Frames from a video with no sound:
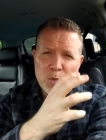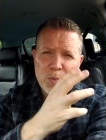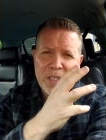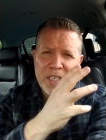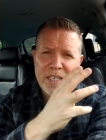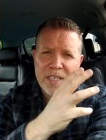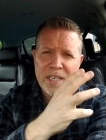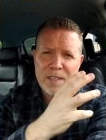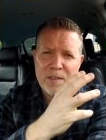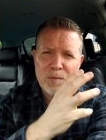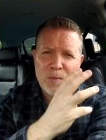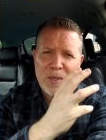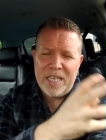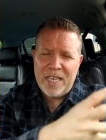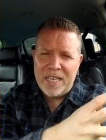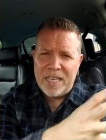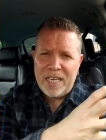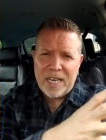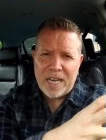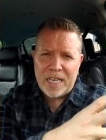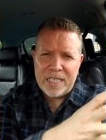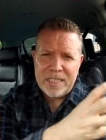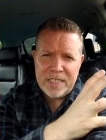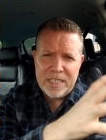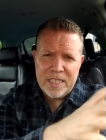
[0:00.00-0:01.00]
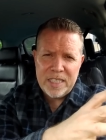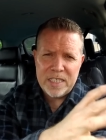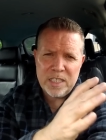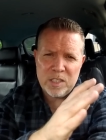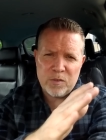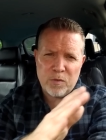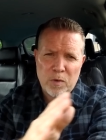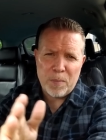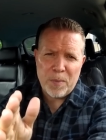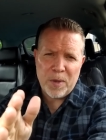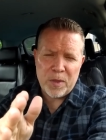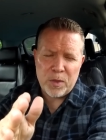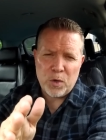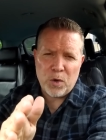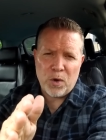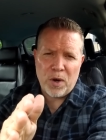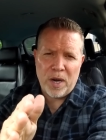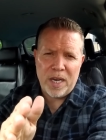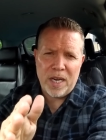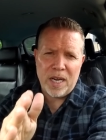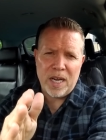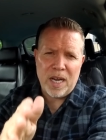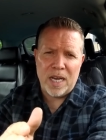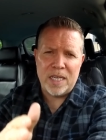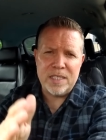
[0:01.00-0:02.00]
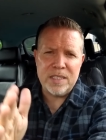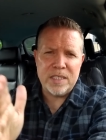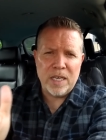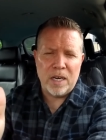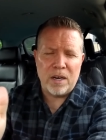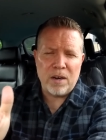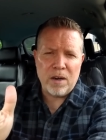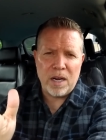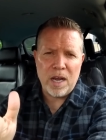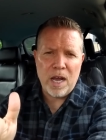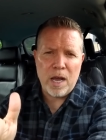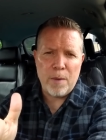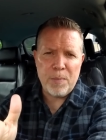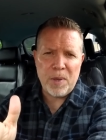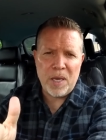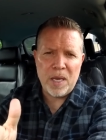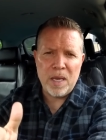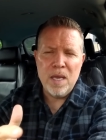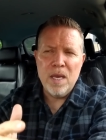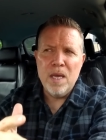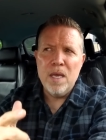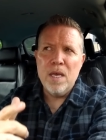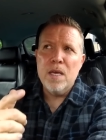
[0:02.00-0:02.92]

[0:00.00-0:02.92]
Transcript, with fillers: we can we can get ideas from other great content or copy.